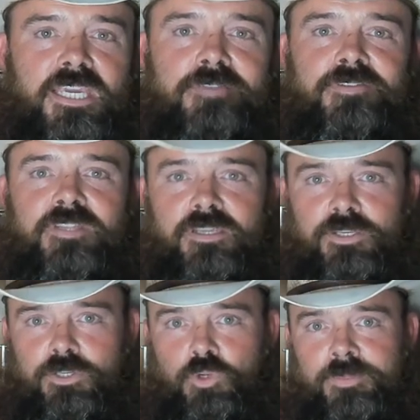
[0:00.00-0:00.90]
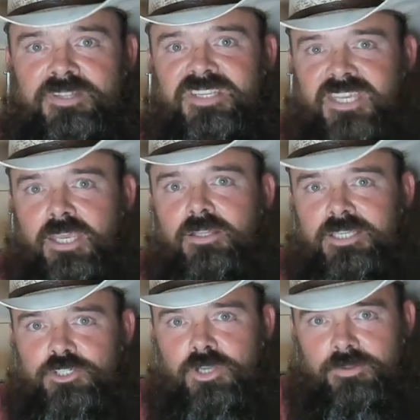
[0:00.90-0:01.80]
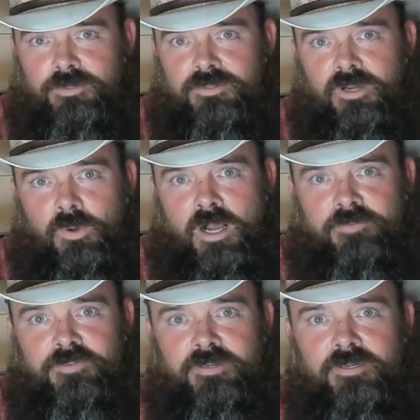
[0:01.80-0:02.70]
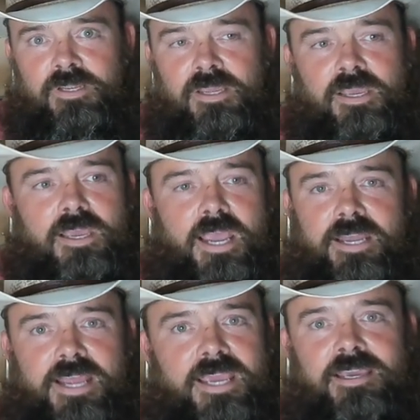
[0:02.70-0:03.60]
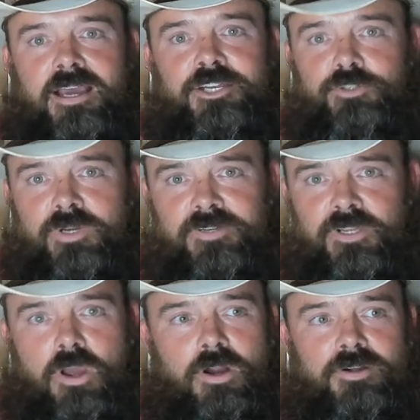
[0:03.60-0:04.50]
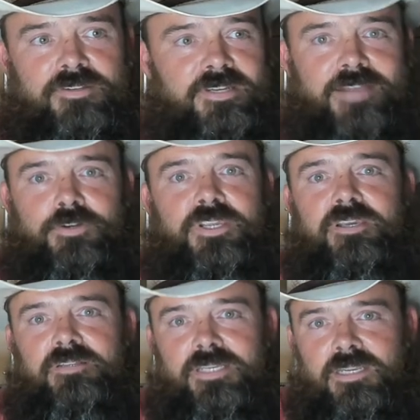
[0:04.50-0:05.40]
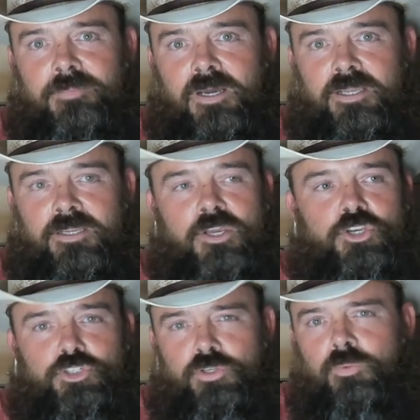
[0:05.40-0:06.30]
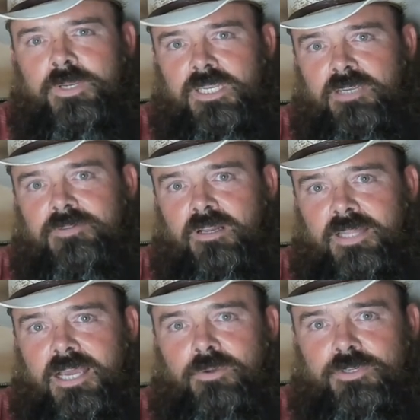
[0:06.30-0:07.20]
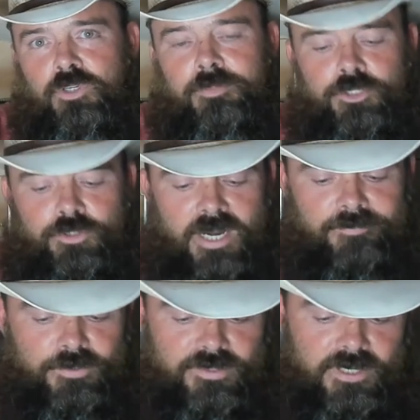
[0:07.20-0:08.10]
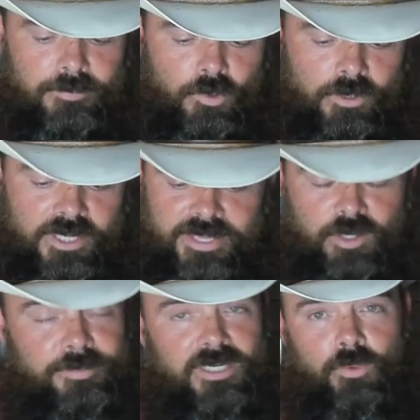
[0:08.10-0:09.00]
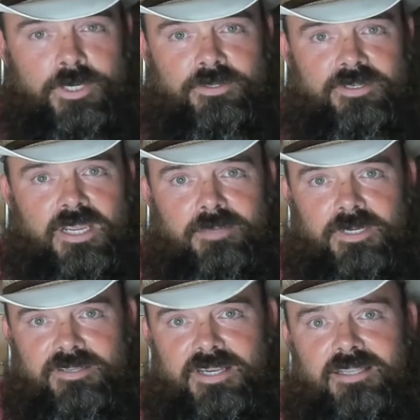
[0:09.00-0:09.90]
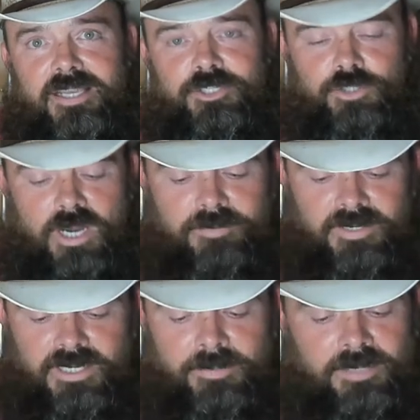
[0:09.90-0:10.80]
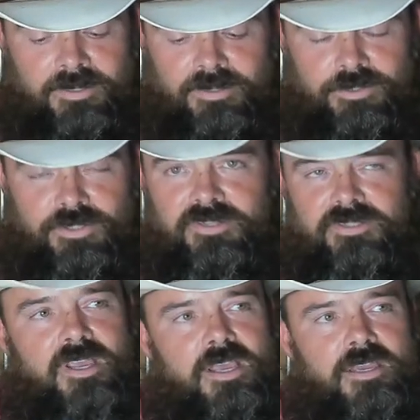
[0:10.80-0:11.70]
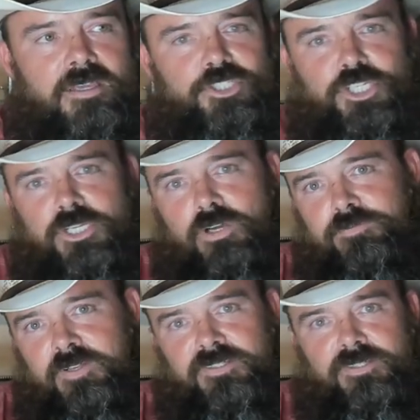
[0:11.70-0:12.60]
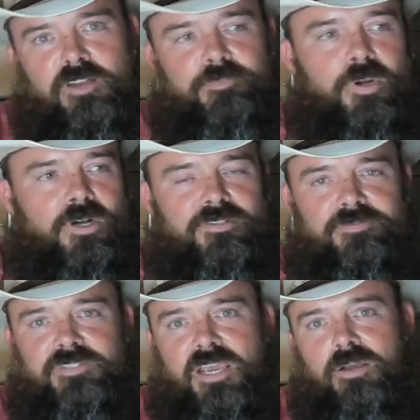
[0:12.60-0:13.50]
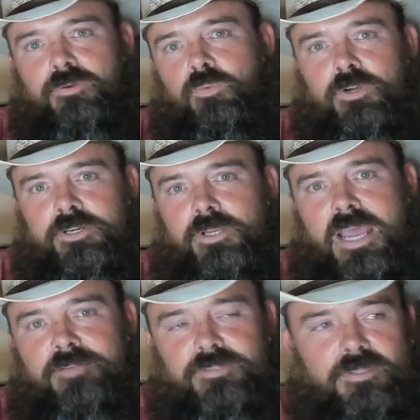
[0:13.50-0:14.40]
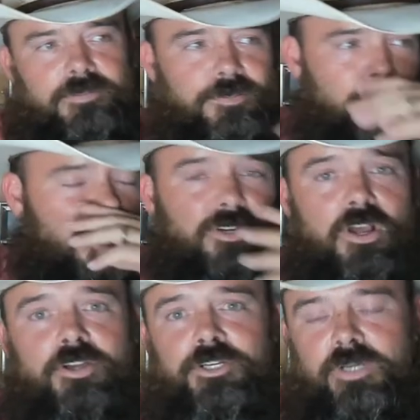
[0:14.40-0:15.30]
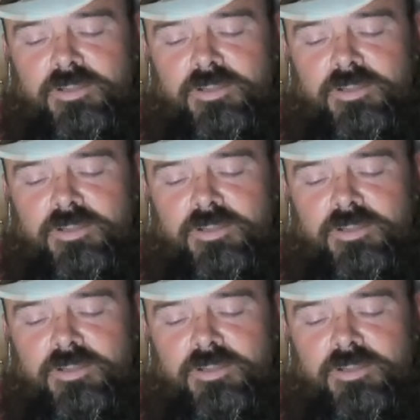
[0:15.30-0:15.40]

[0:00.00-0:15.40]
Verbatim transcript: given that humans kill each other so often and AI driven cars never kill anybody, should we even allow human drivers anymore? And that'll be a weird day because I like driving, and maybe they'll just geo fence off parts of town where you have to turn on your